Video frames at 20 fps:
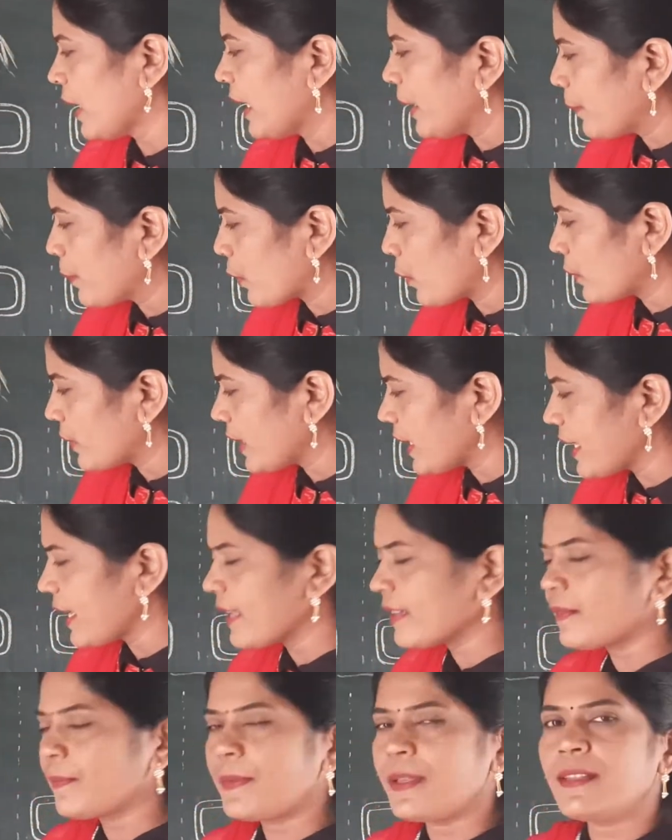
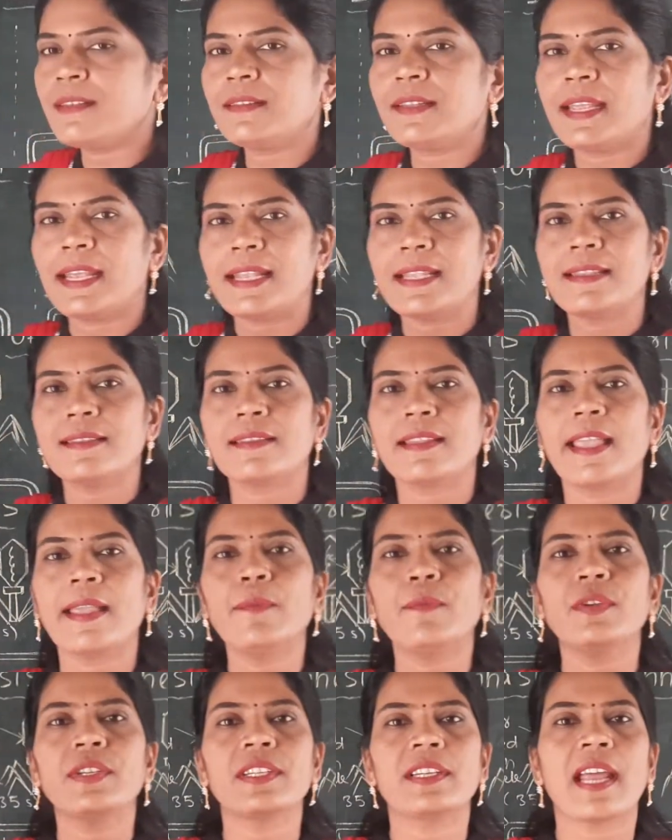Protease means the enzyme
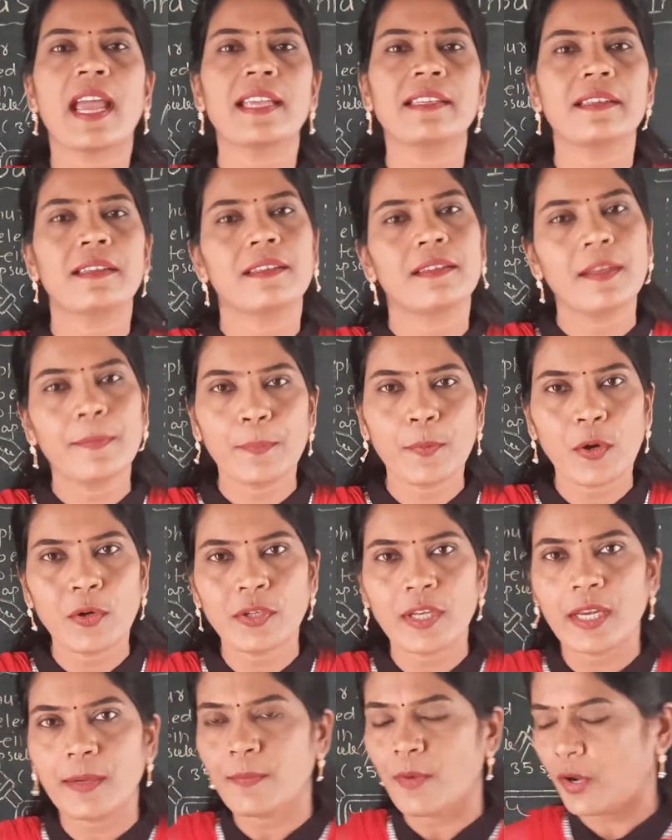which digests the
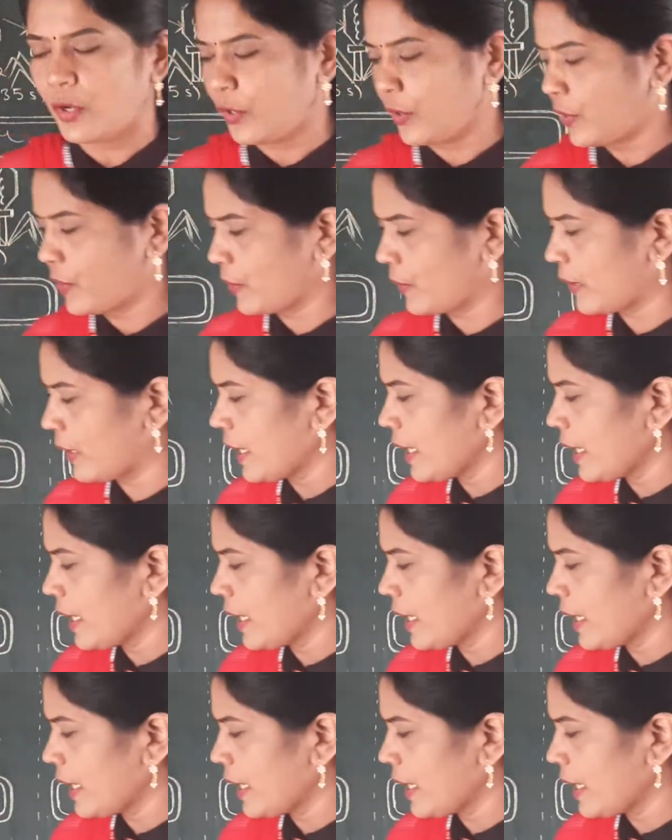protein molecule,